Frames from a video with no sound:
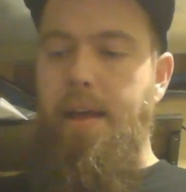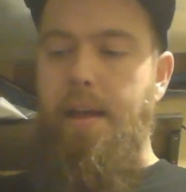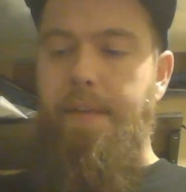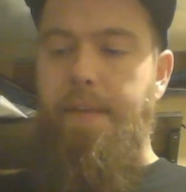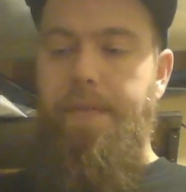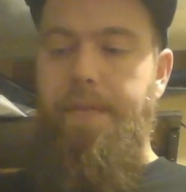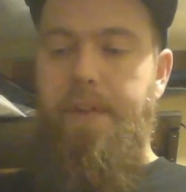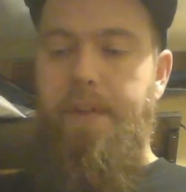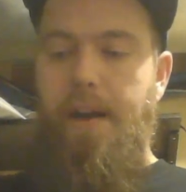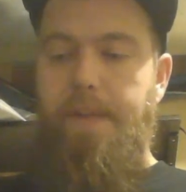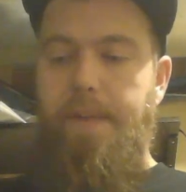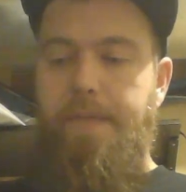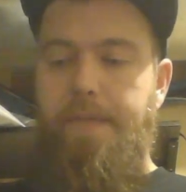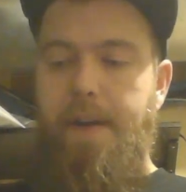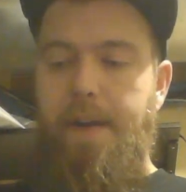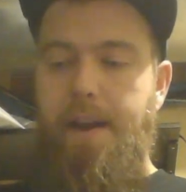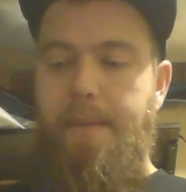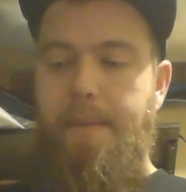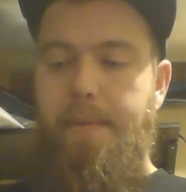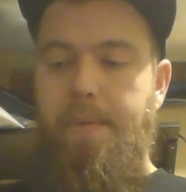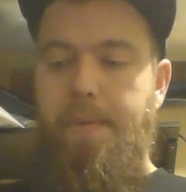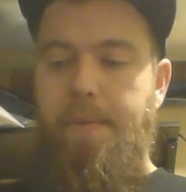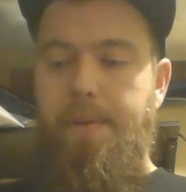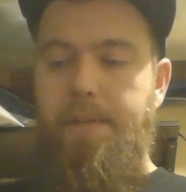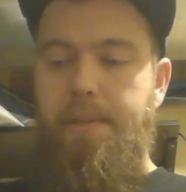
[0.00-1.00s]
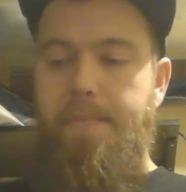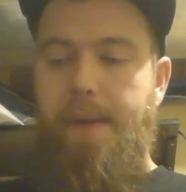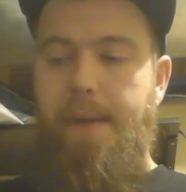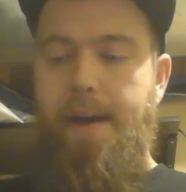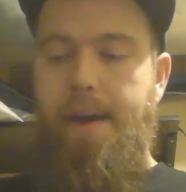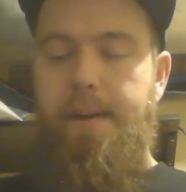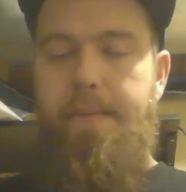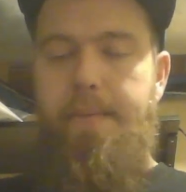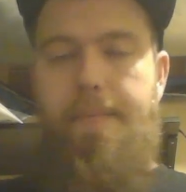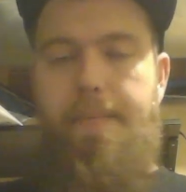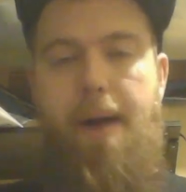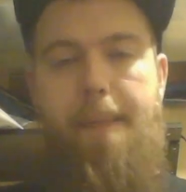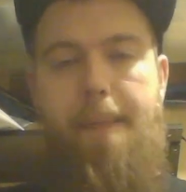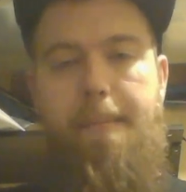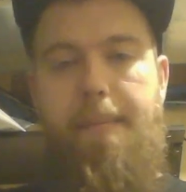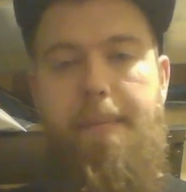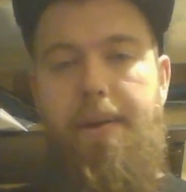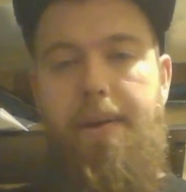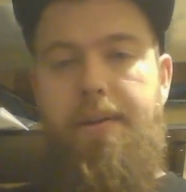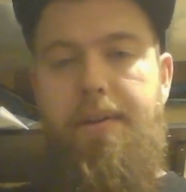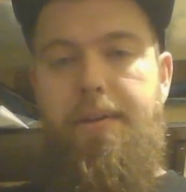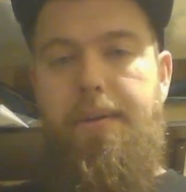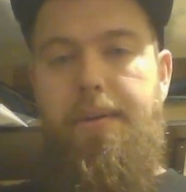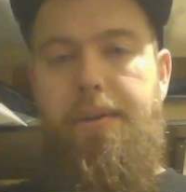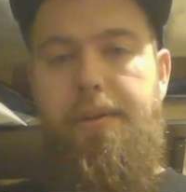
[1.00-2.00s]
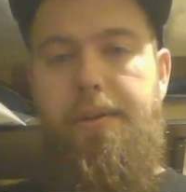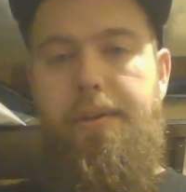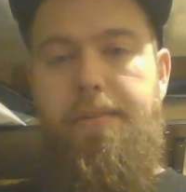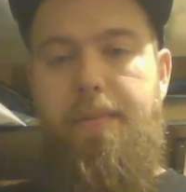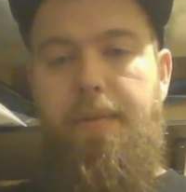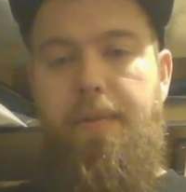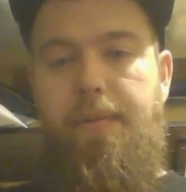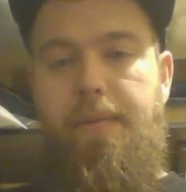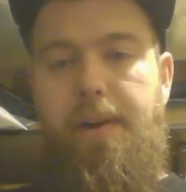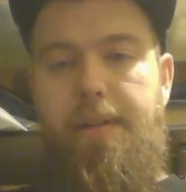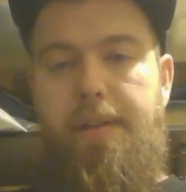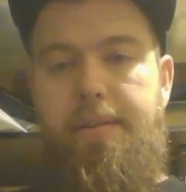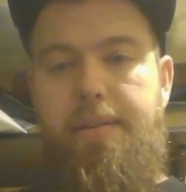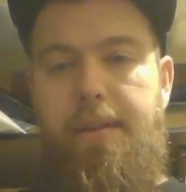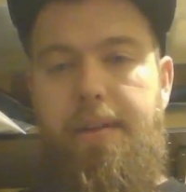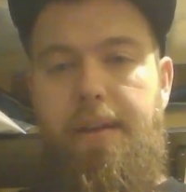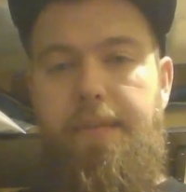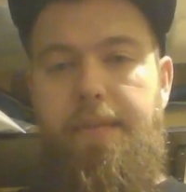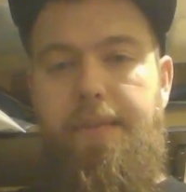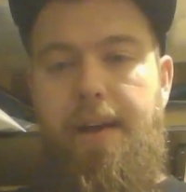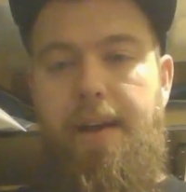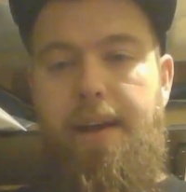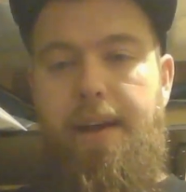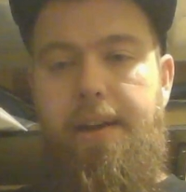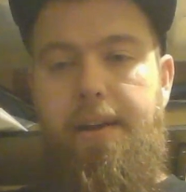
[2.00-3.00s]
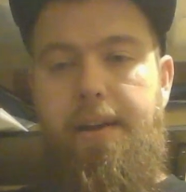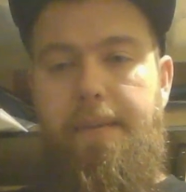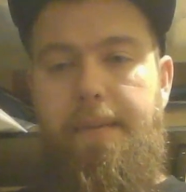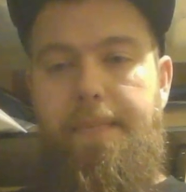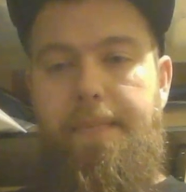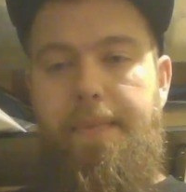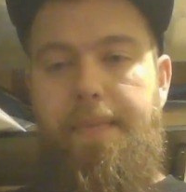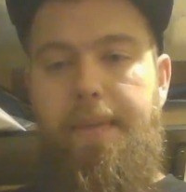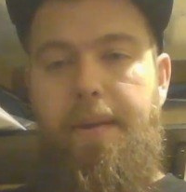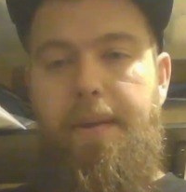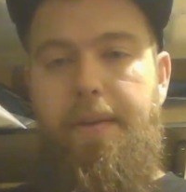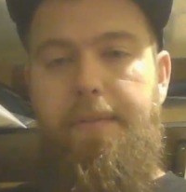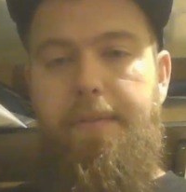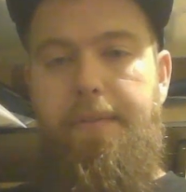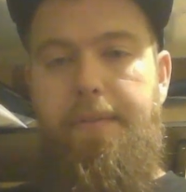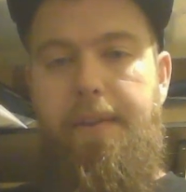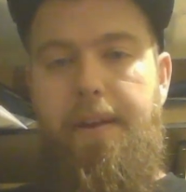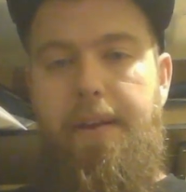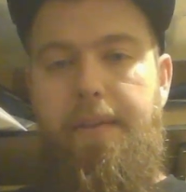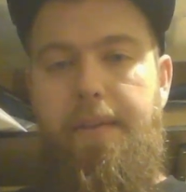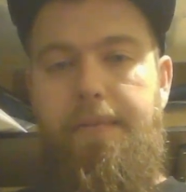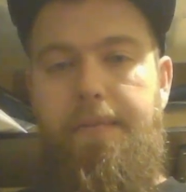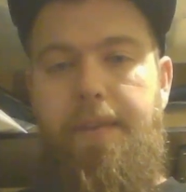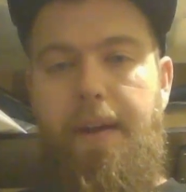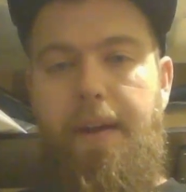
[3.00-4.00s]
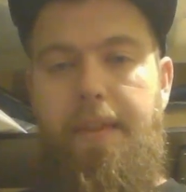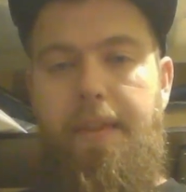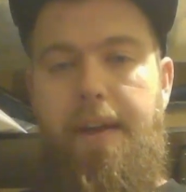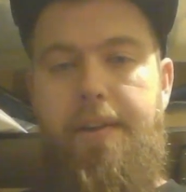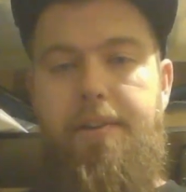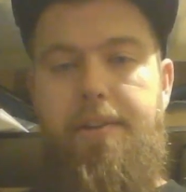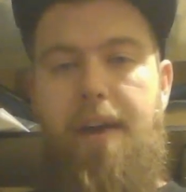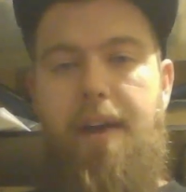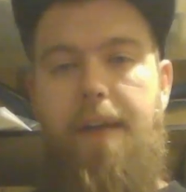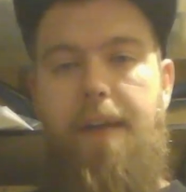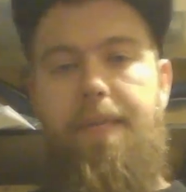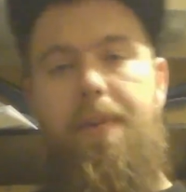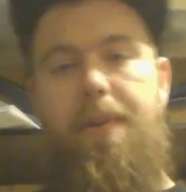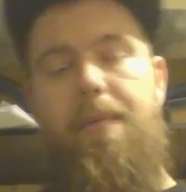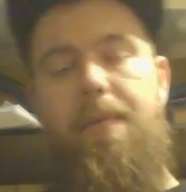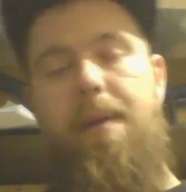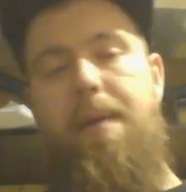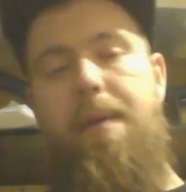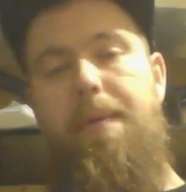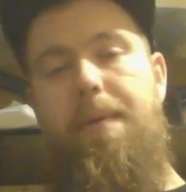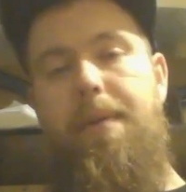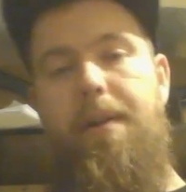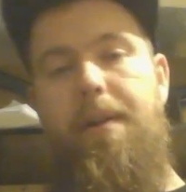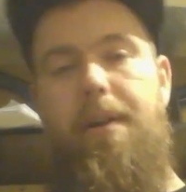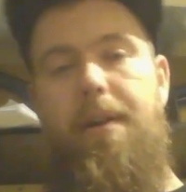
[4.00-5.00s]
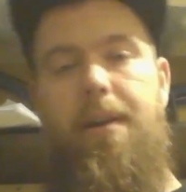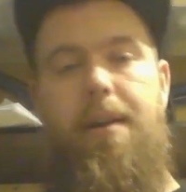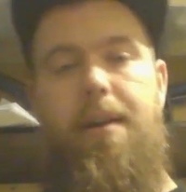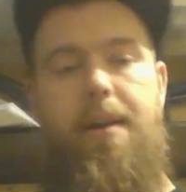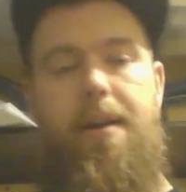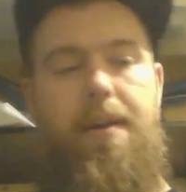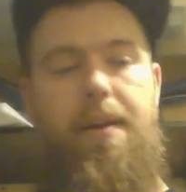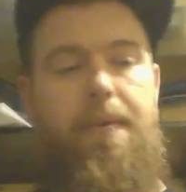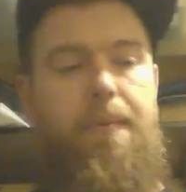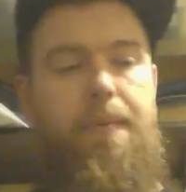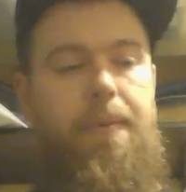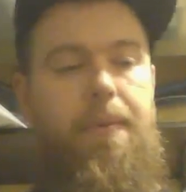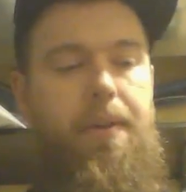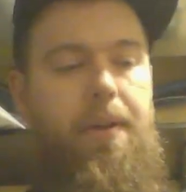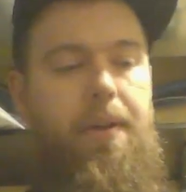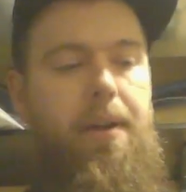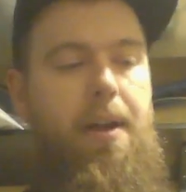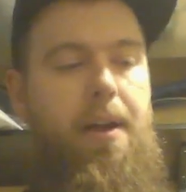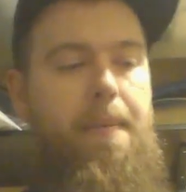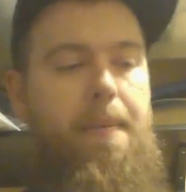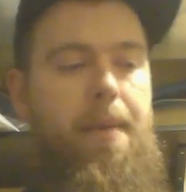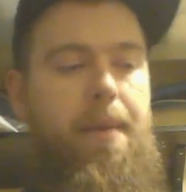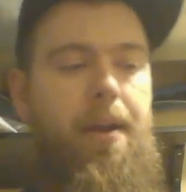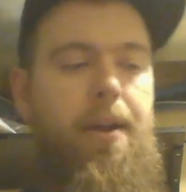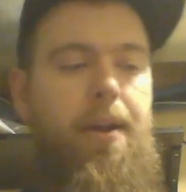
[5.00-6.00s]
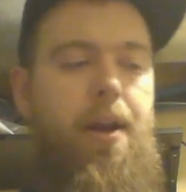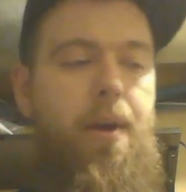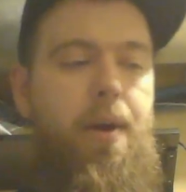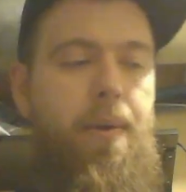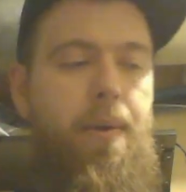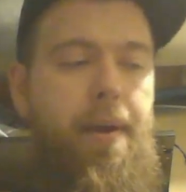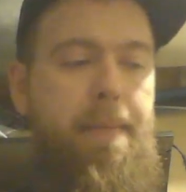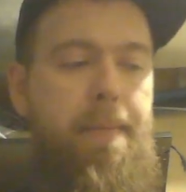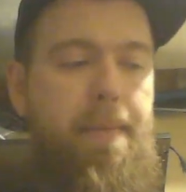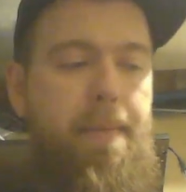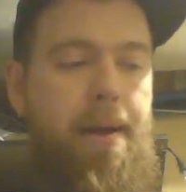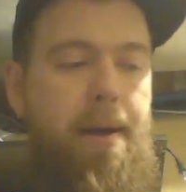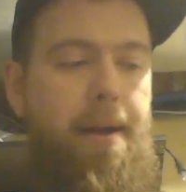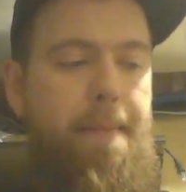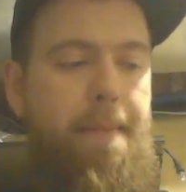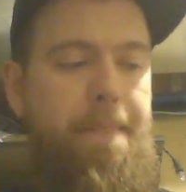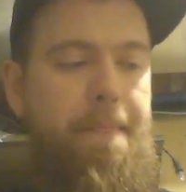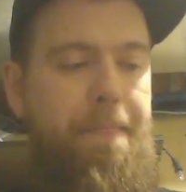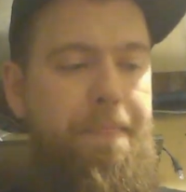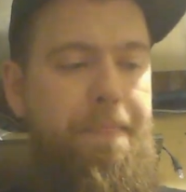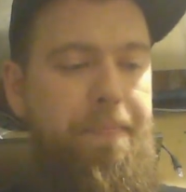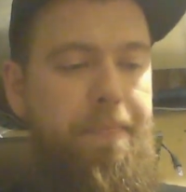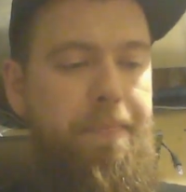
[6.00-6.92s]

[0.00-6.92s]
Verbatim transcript: if you're not finding them in one spot, pop a bunch of holes, move around until you find them, and hopefully you can find that traffic way where they're where they're coming and going. But